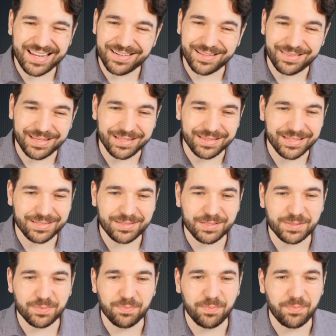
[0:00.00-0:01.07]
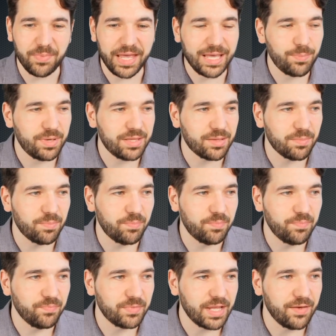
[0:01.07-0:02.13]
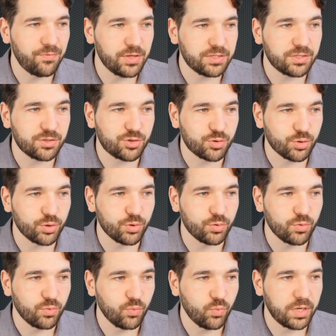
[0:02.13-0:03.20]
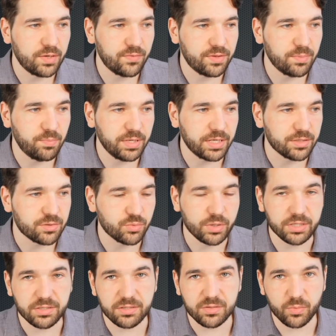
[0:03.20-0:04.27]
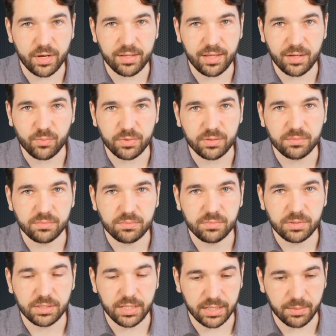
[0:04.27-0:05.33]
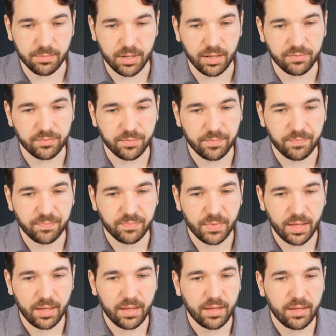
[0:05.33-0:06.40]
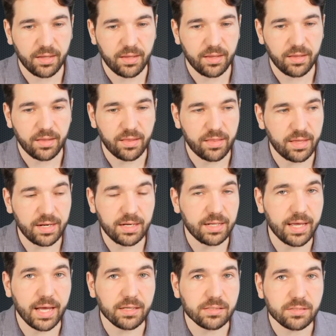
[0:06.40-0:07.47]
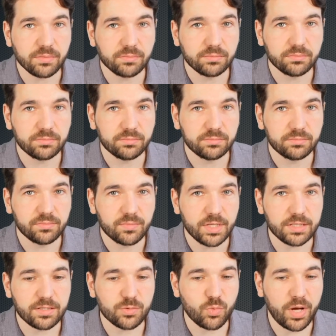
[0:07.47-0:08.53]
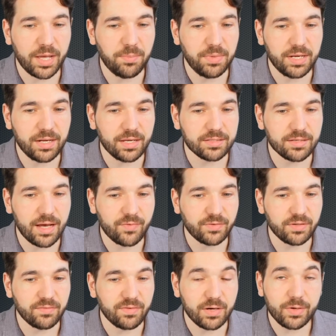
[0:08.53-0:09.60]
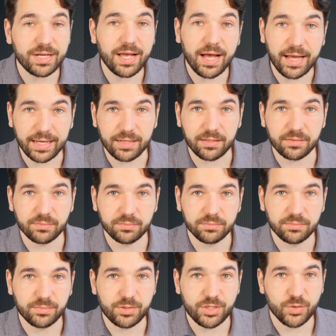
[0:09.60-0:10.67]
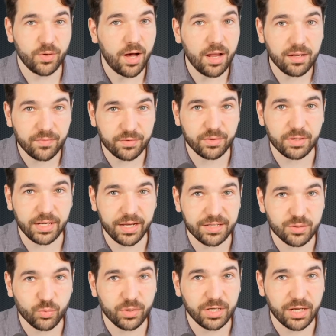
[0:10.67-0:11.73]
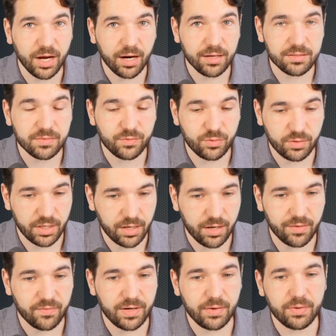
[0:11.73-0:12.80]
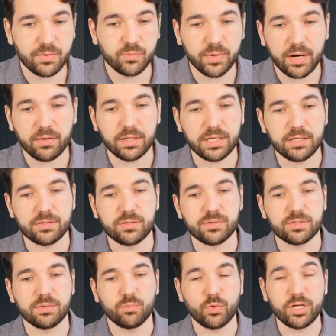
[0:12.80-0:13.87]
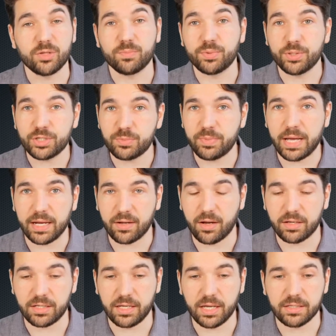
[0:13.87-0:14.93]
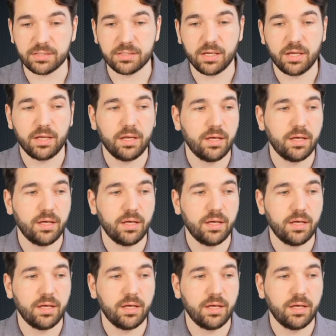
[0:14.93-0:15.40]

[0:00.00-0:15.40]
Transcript: tend to think this is maybe the, if this is true, one of the biggest reasons why they would kick him off. They need guests. This is why media is often very kind to all of their guests, regardless of who they are. Very rarely is there some real pushback on guests